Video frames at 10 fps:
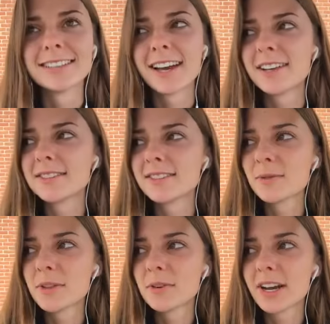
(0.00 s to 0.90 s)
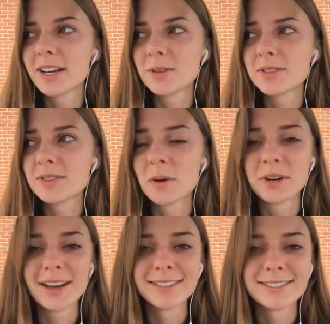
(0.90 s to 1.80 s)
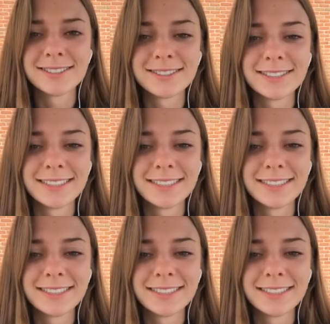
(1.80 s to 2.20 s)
Guys, the weather right now is so nice.